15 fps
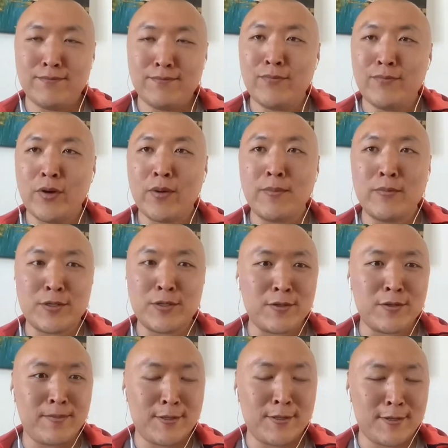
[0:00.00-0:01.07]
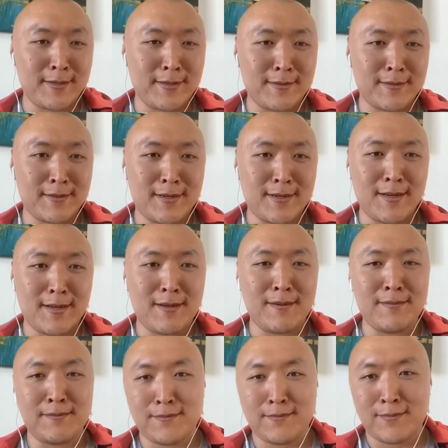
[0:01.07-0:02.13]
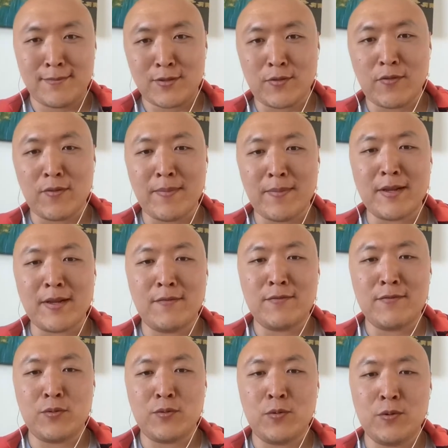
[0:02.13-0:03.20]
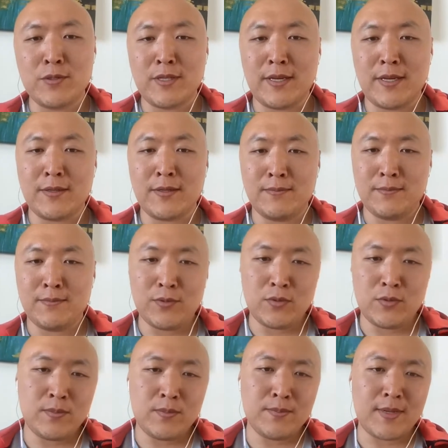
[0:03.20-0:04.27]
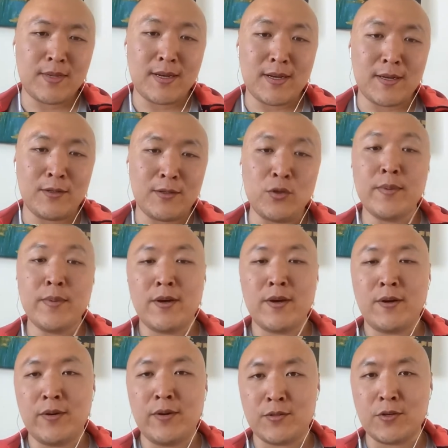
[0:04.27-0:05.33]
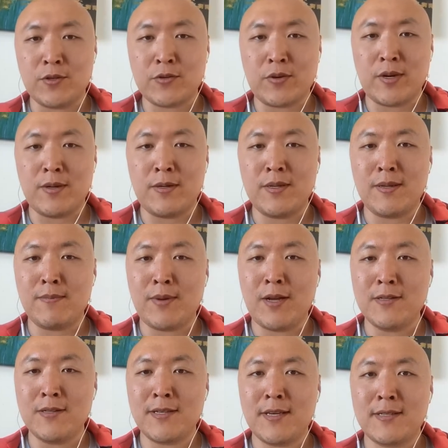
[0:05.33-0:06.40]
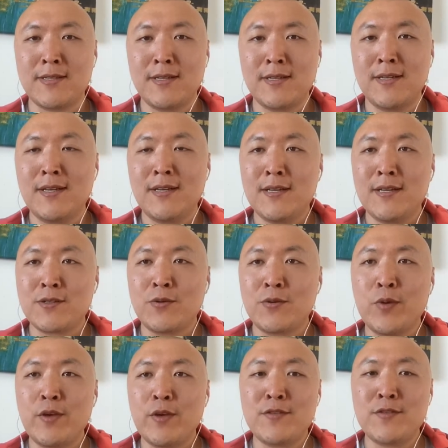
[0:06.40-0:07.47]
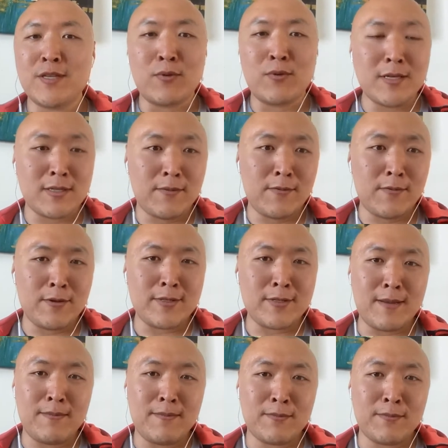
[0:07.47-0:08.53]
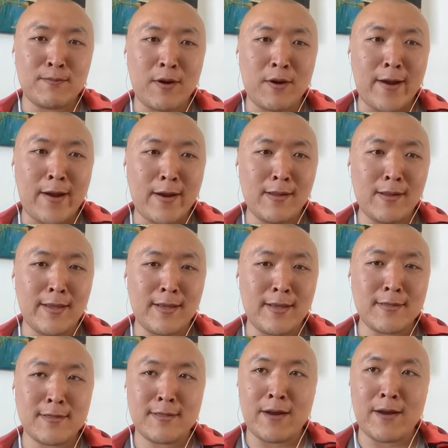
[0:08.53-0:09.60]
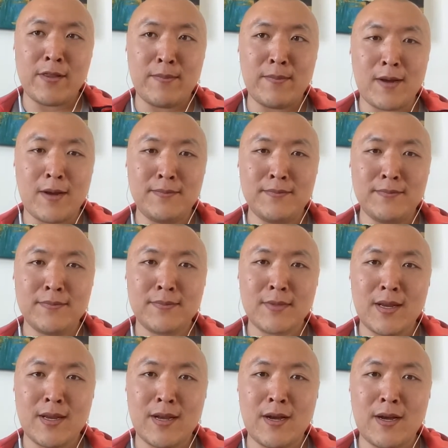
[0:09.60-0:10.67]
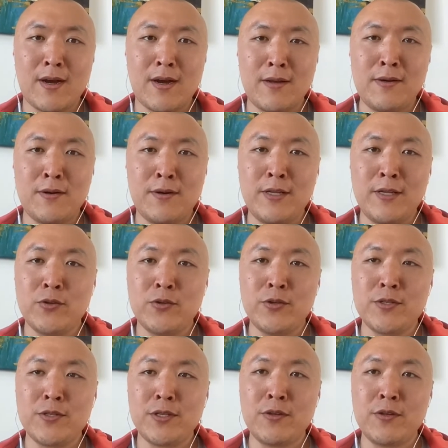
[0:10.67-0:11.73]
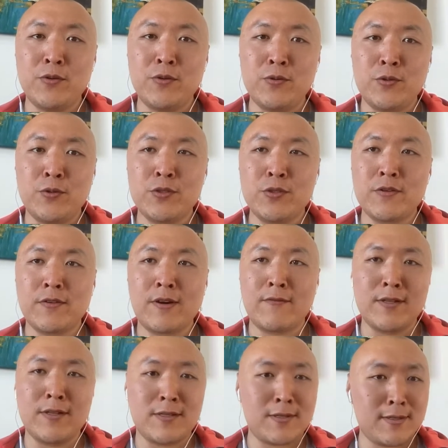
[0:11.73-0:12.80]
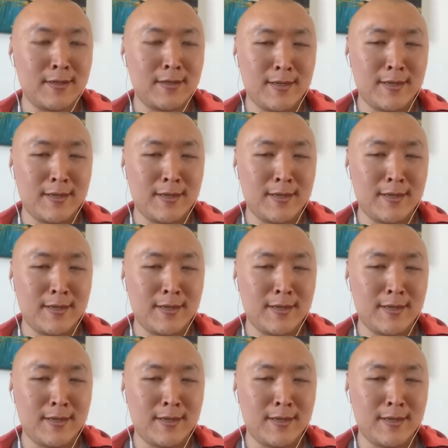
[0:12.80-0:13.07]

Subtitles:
Miriam was just mentioning sort of the Medigov tools like Lumio and SourceCredit and PolicyKit. So we've summarized some of those and provided links down at the bottom under introducing the new tools of governance